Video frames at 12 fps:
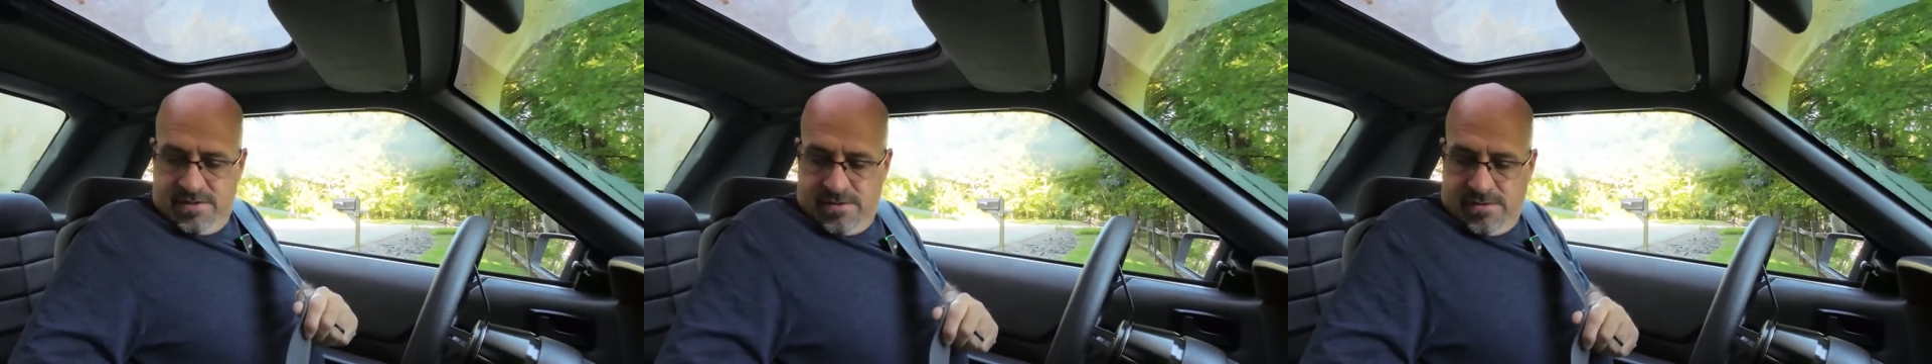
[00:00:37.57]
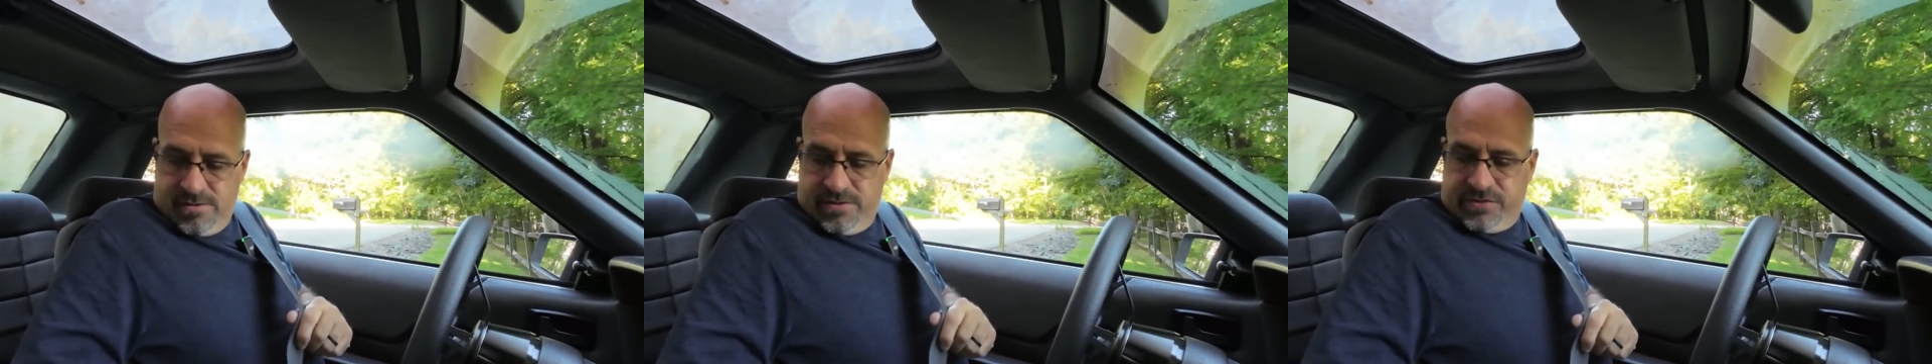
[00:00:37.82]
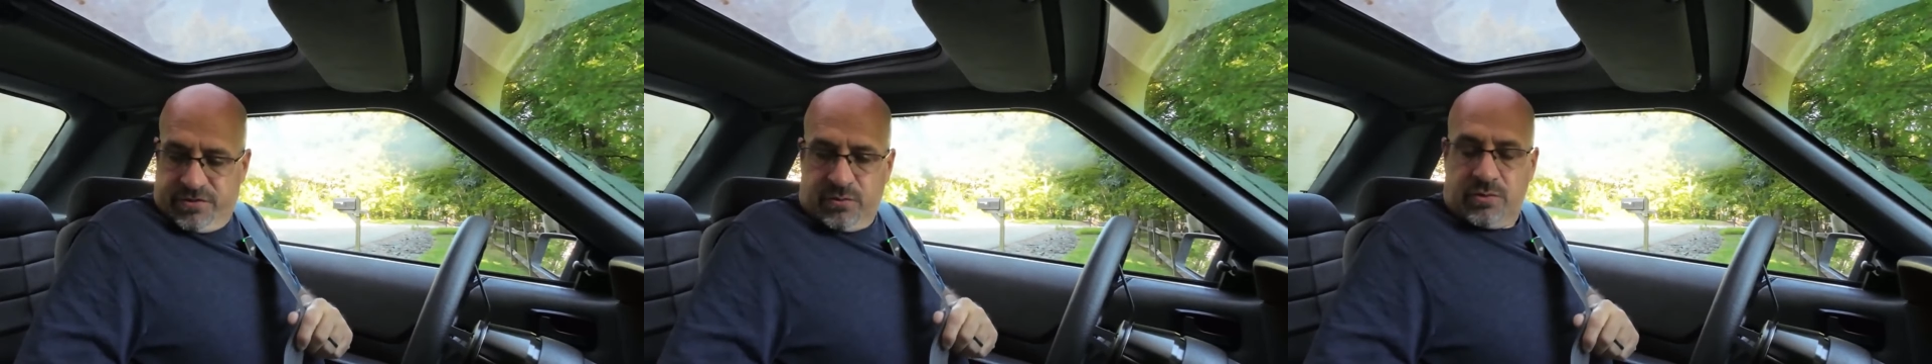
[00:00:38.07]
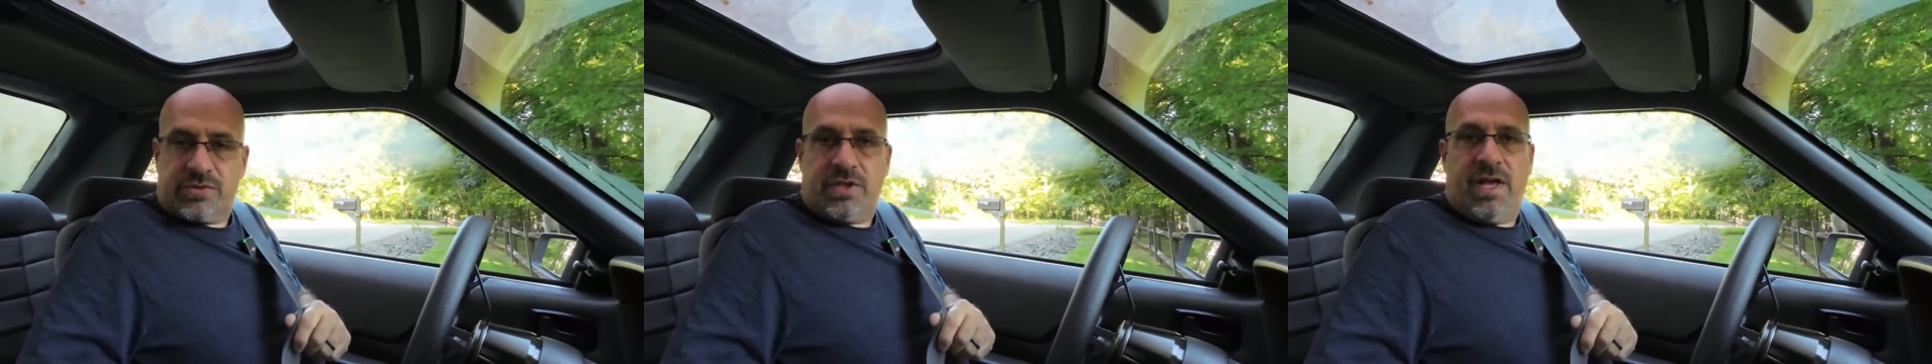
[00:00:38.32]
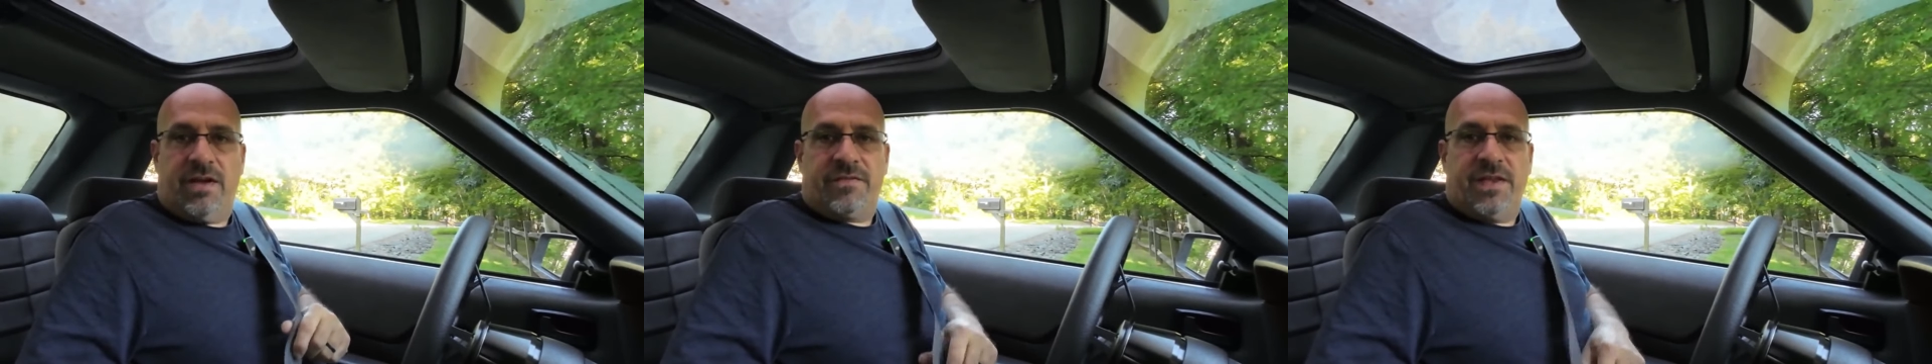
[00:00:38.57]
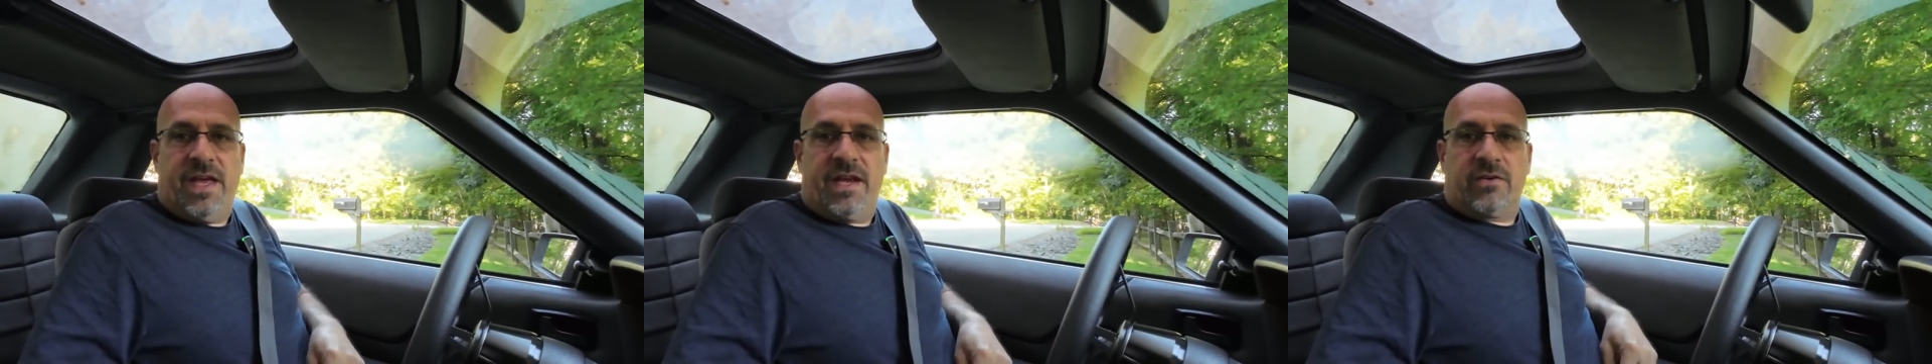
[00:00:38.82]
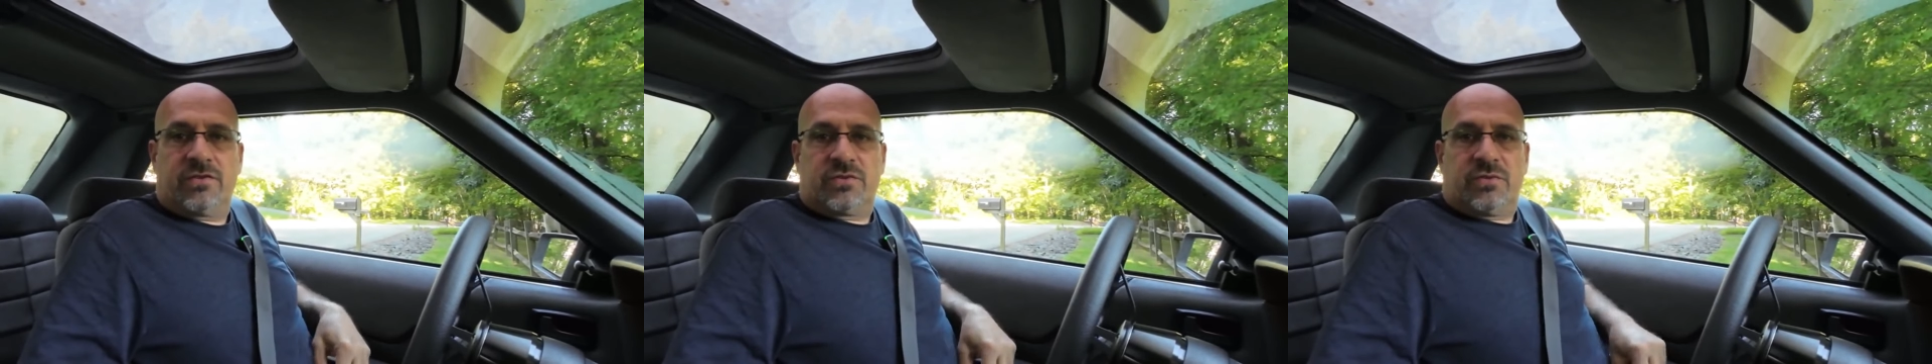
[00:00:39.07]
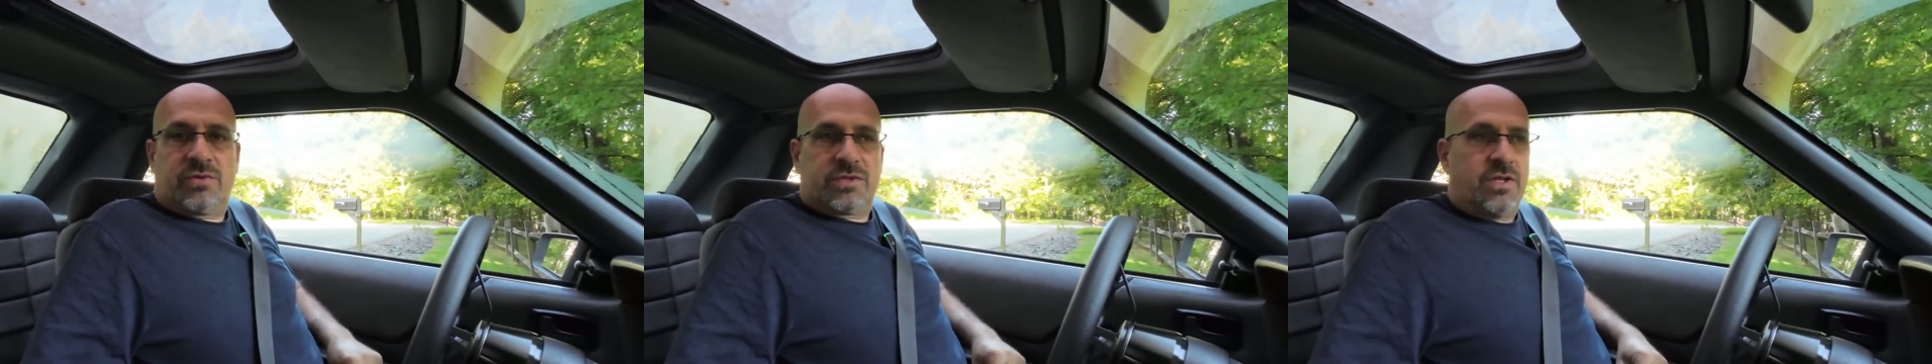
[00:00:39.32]
all the stores left. The anchor
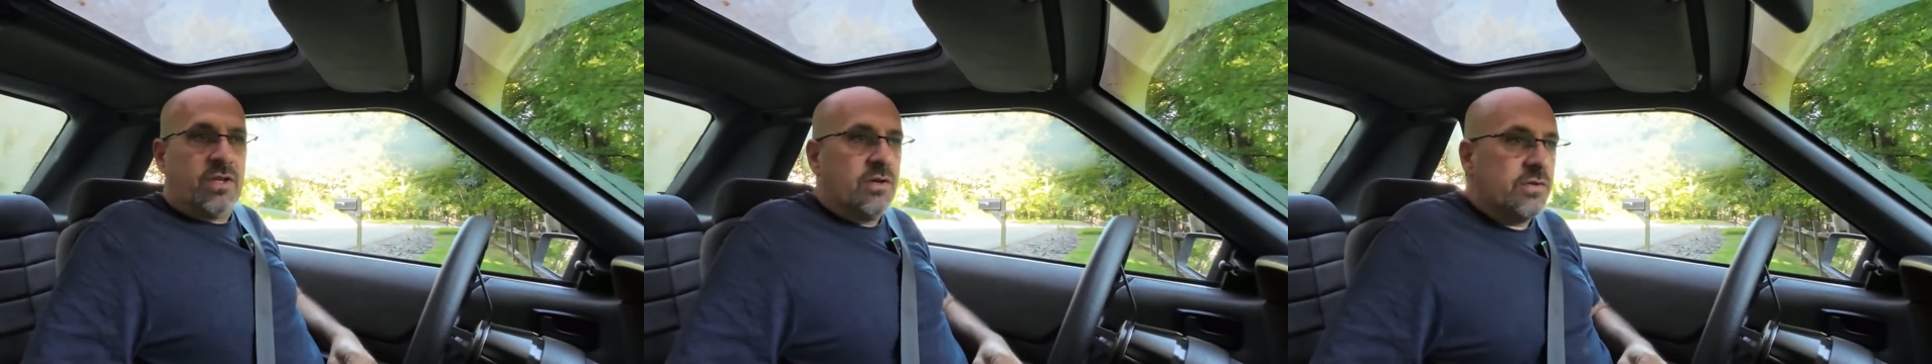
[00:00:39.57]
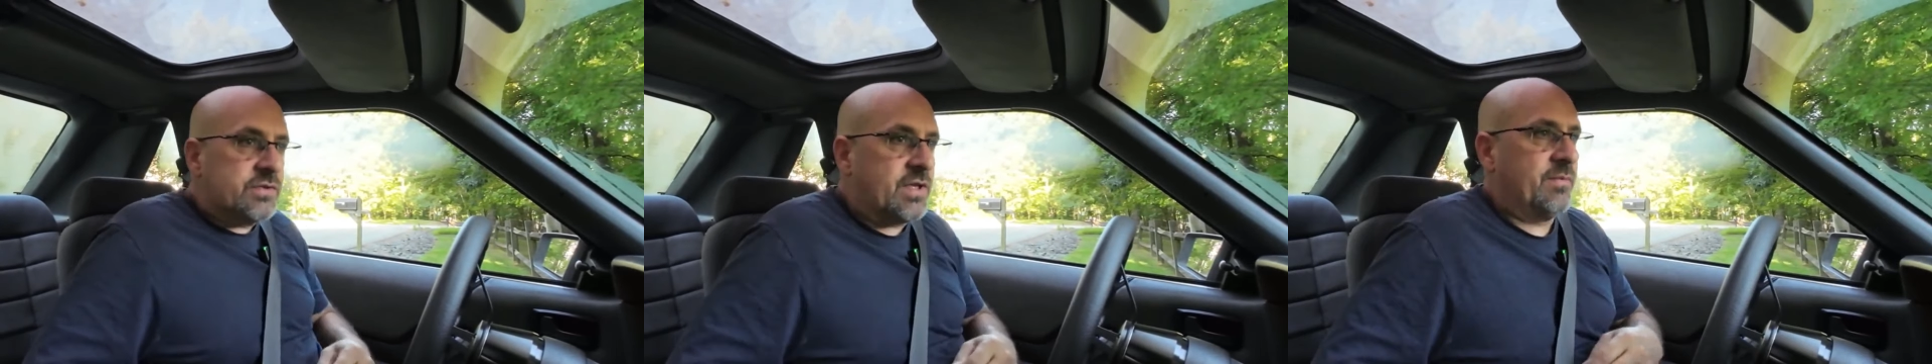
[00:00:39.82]
stores closed.